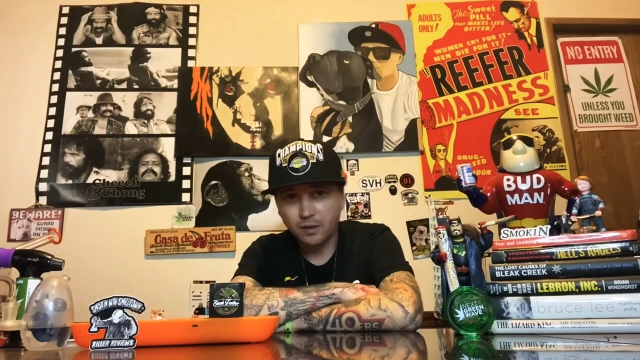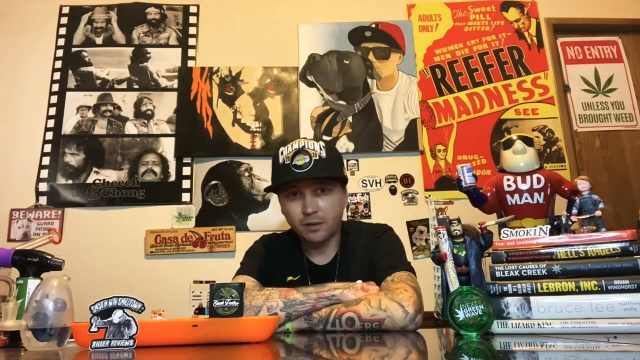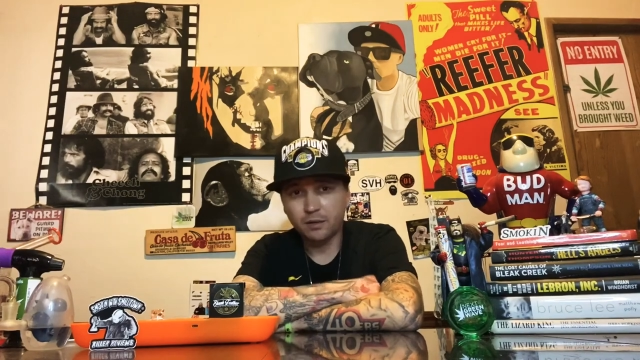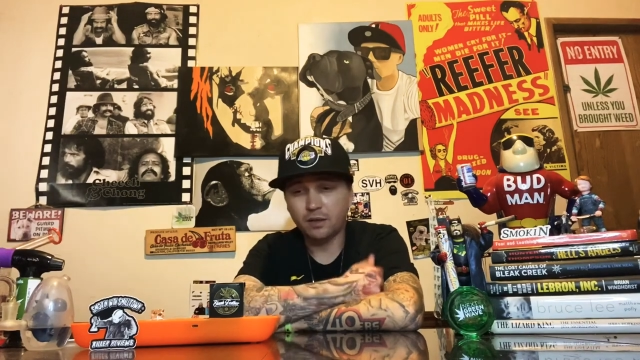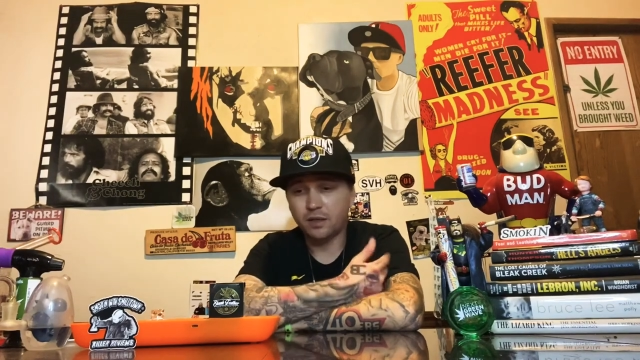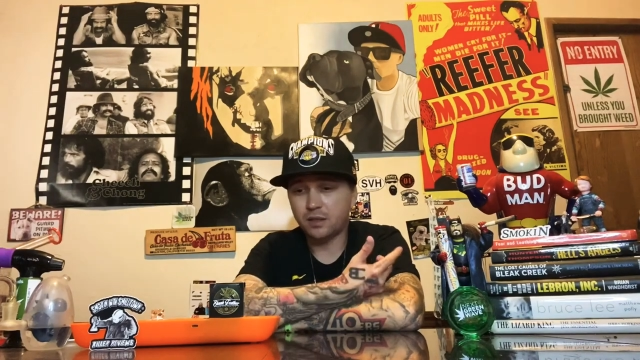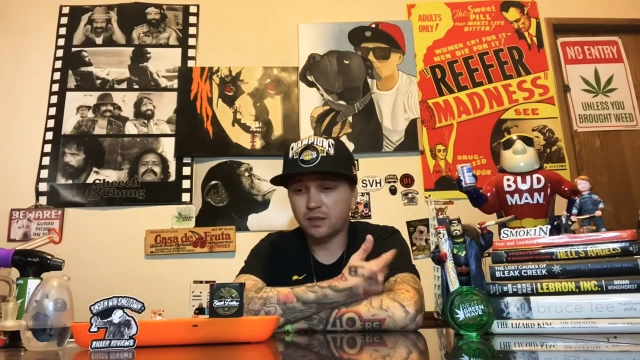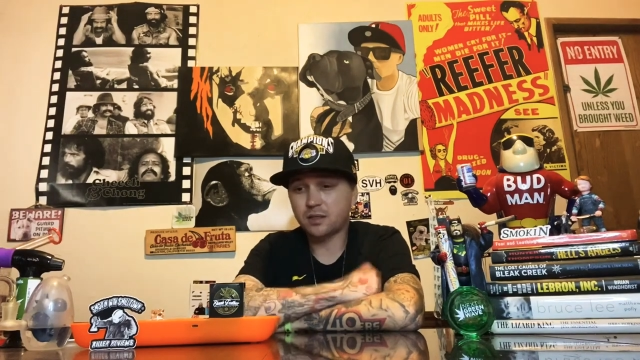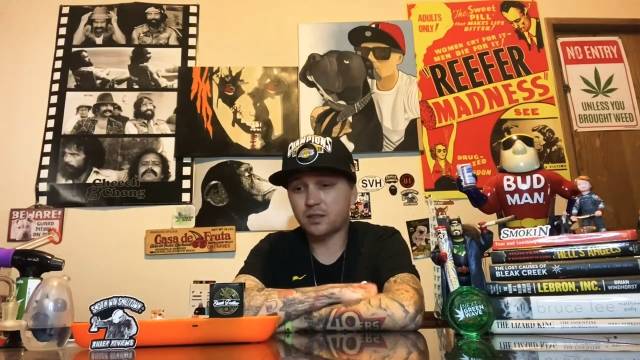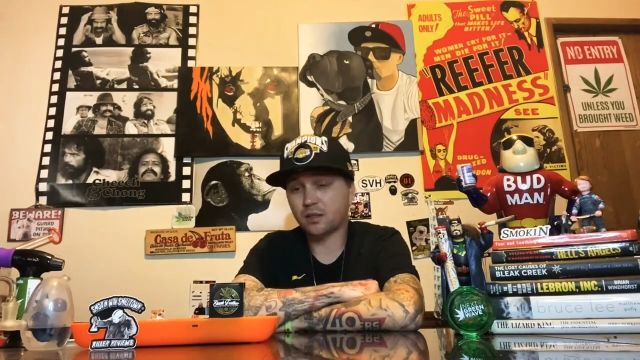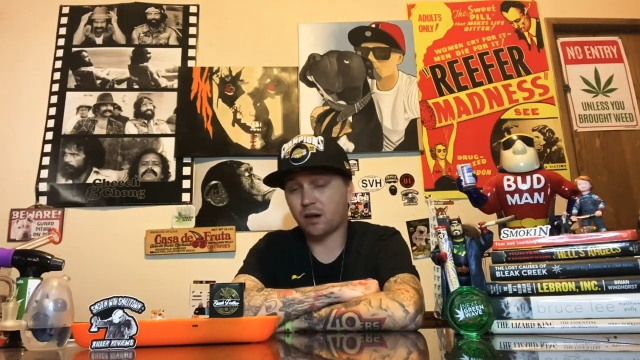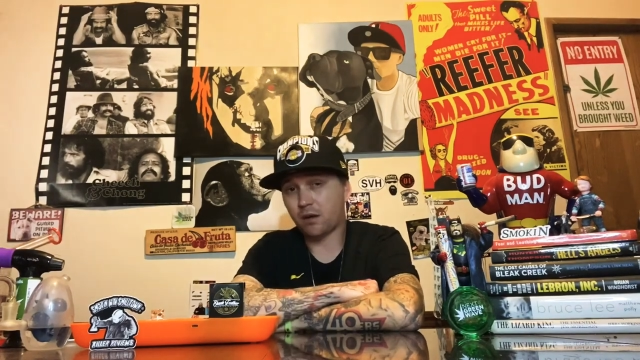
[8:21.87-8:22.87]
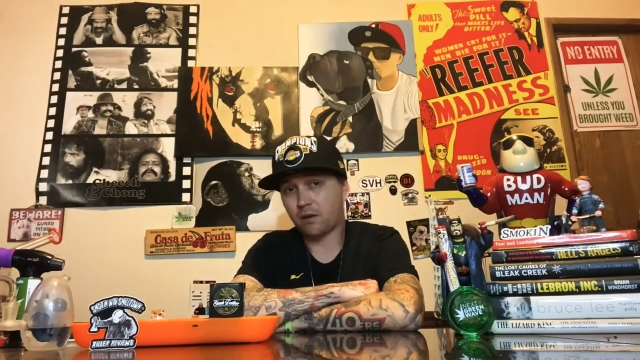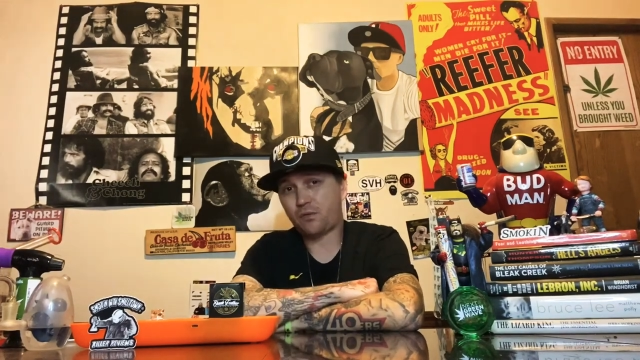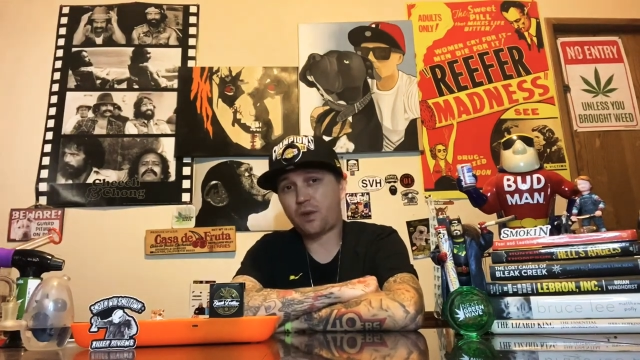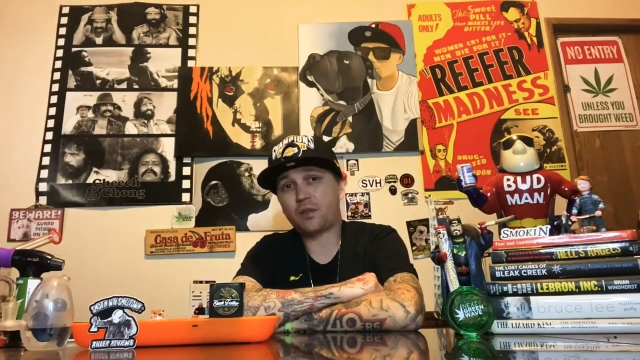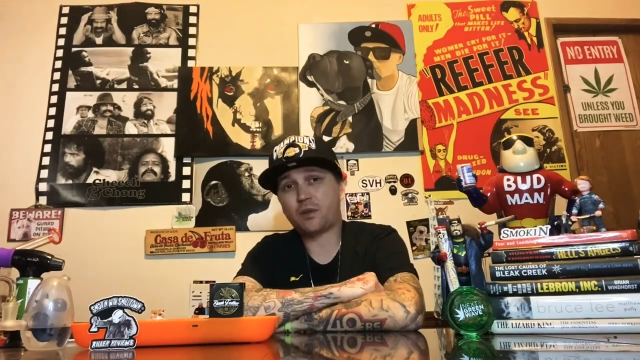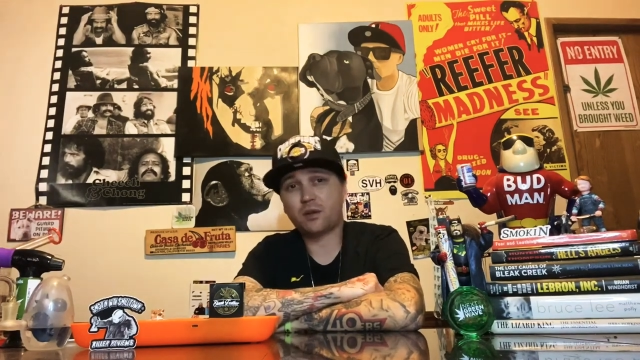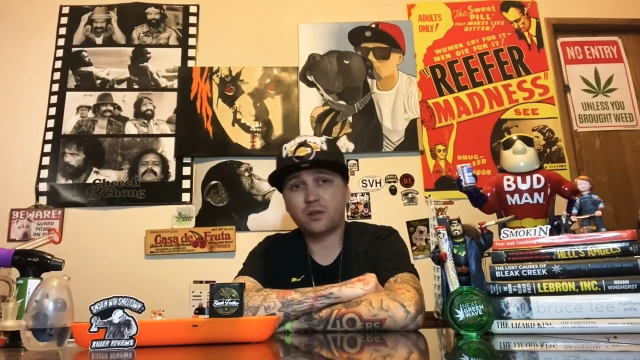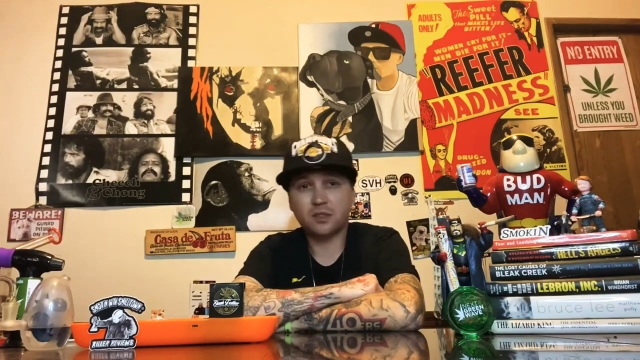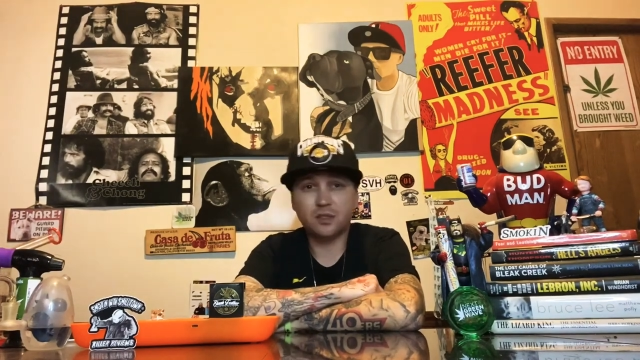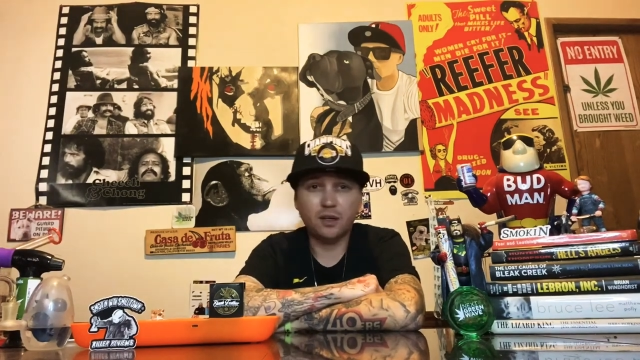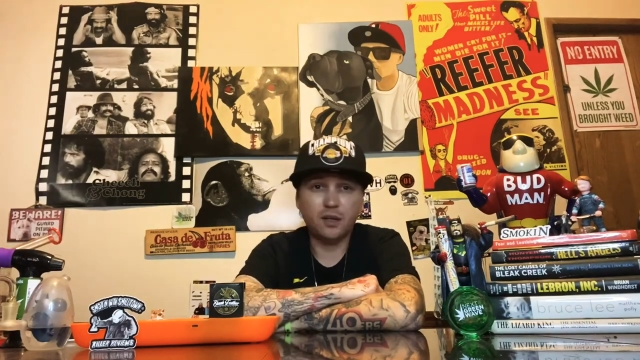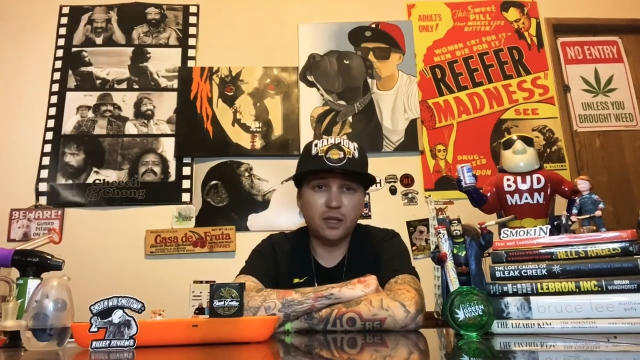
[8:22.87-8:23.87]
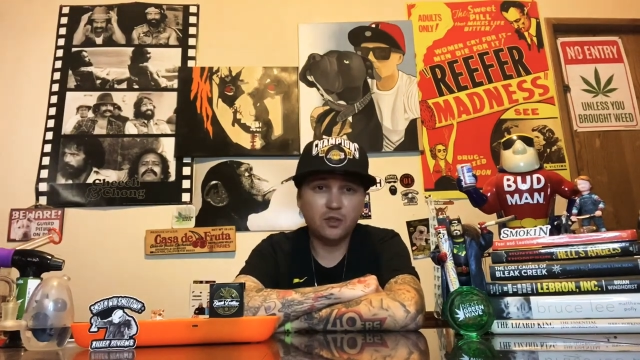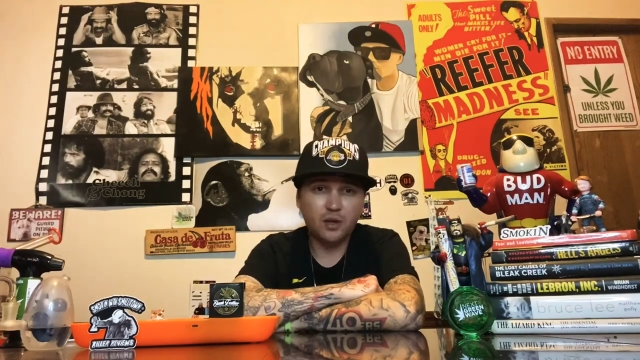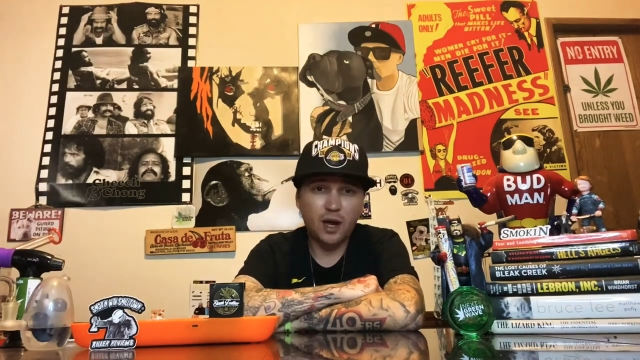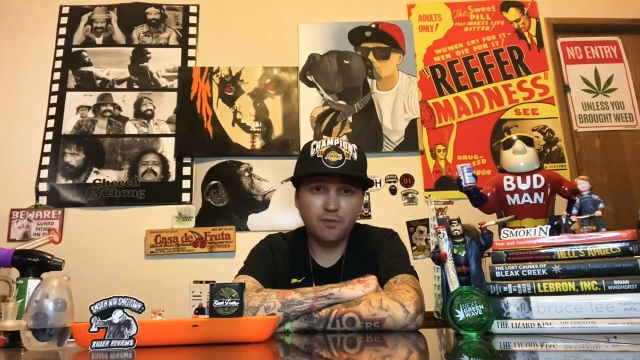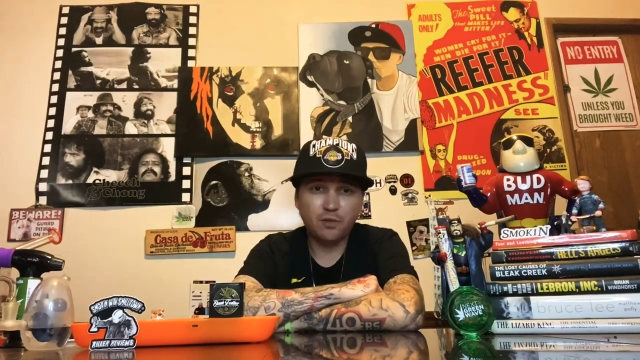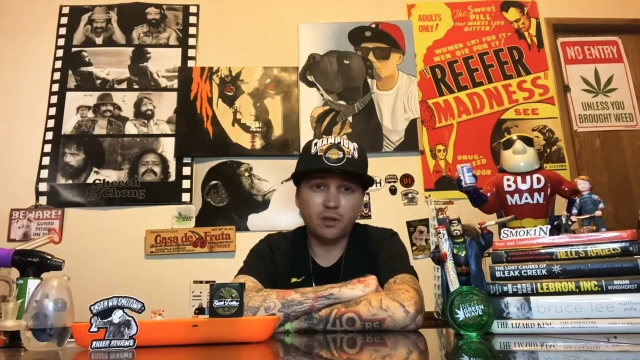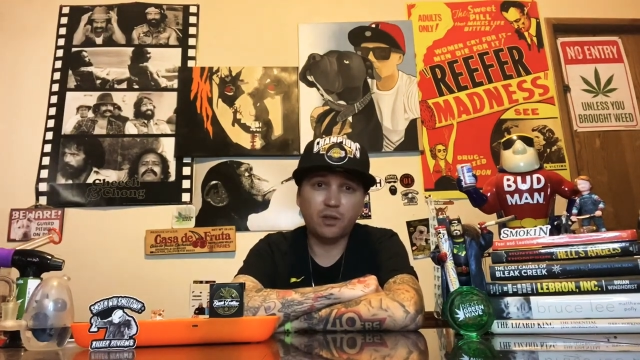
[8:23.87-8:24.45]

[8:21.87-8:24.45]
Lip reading: The Skunk Feather Sundae Driver